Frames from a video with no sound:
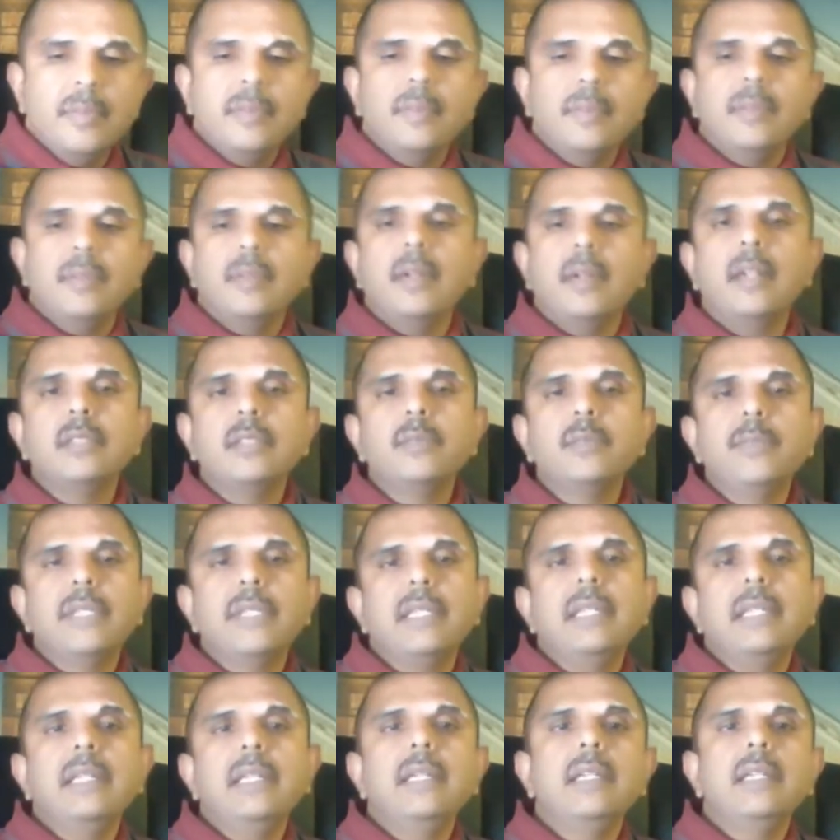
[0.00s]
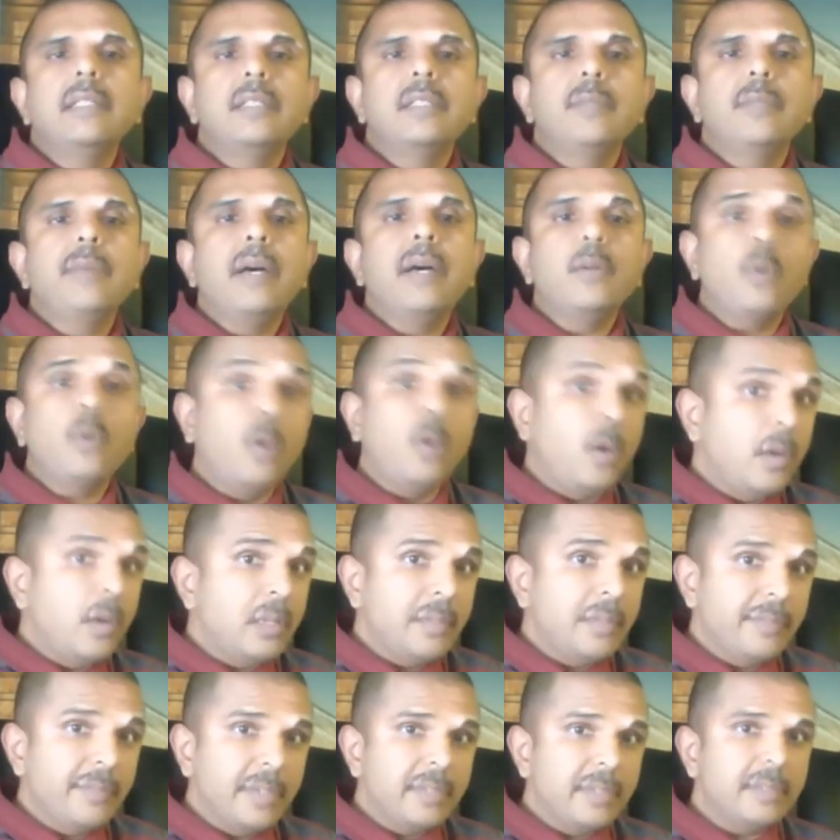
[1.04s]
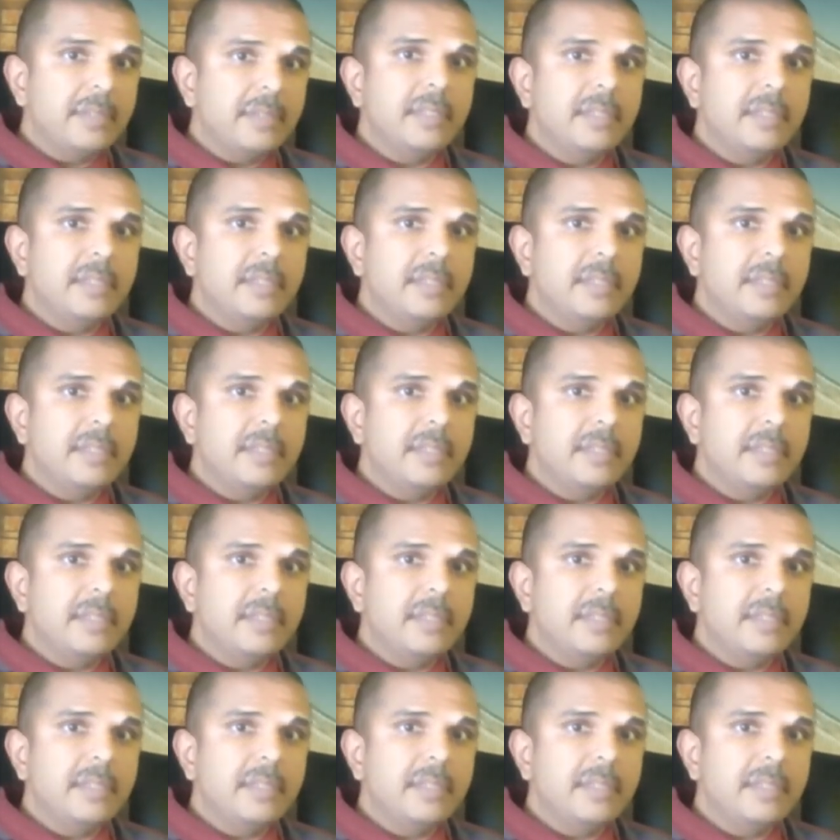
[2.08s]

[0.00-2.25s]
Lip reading: Ultimately, it's about all of us.